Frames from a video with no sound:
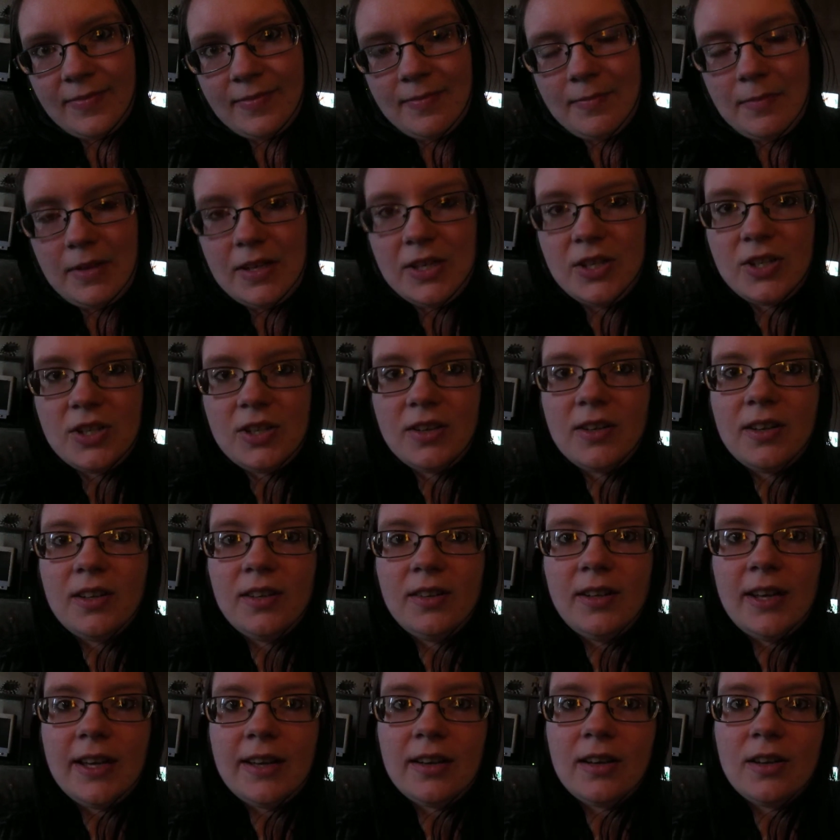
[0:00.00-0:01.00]
Be sure to
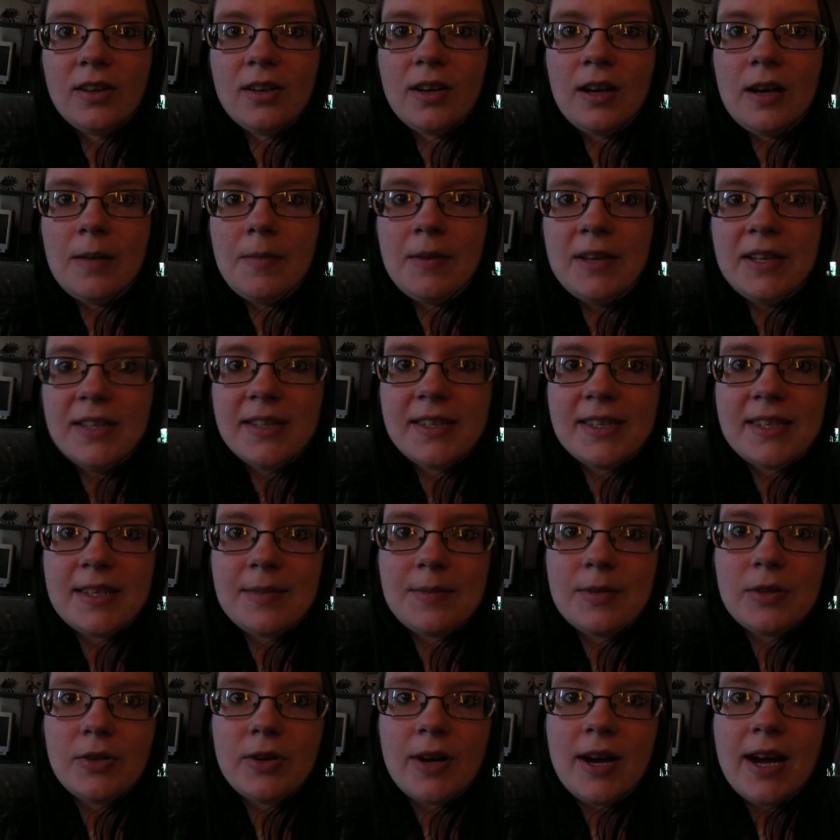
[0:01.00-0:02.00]
like, comment, and
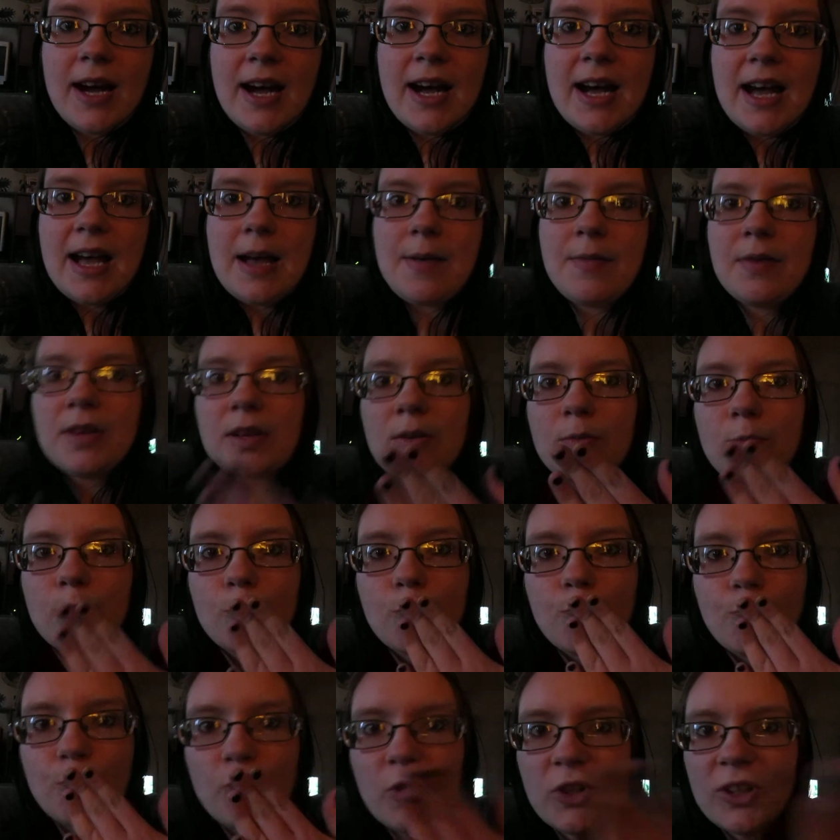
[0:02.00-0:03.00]
subscribe.
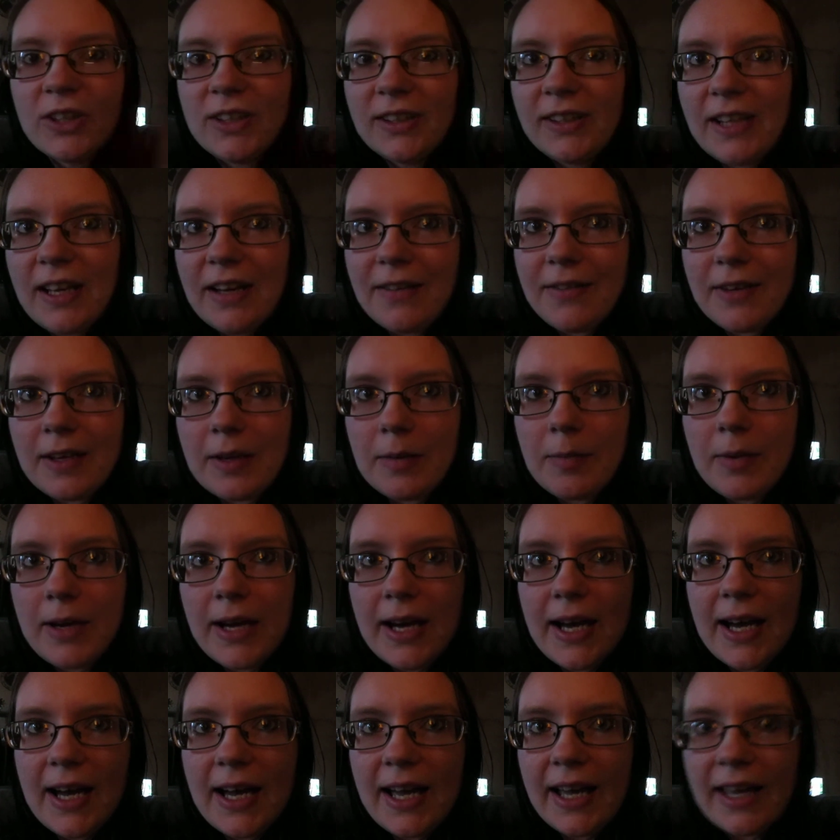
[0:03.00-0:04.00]
Love you,
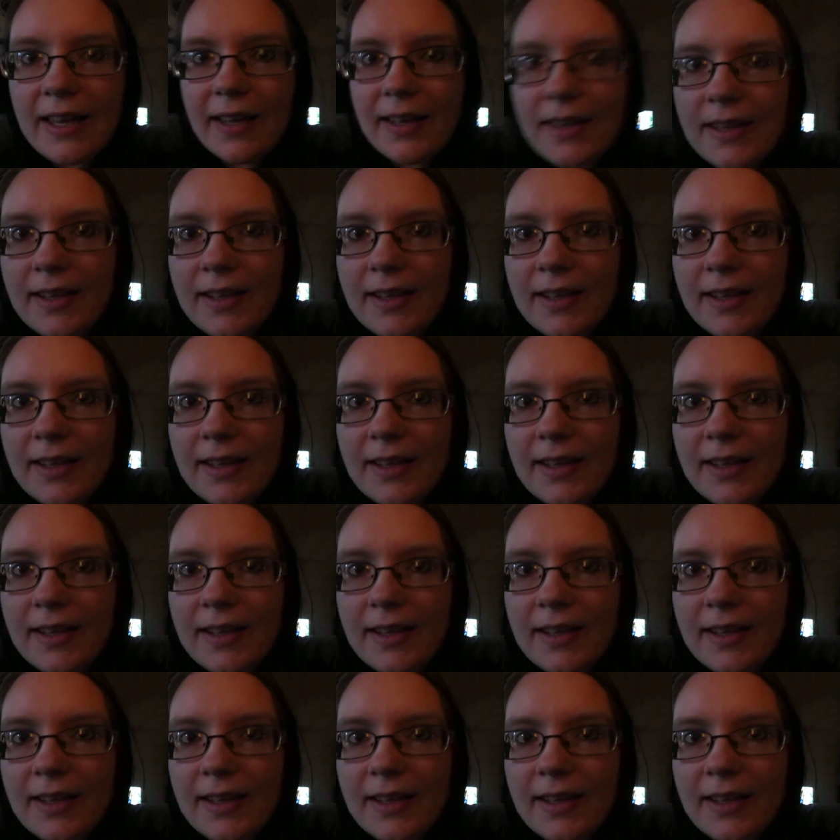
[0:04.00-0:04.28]
bye!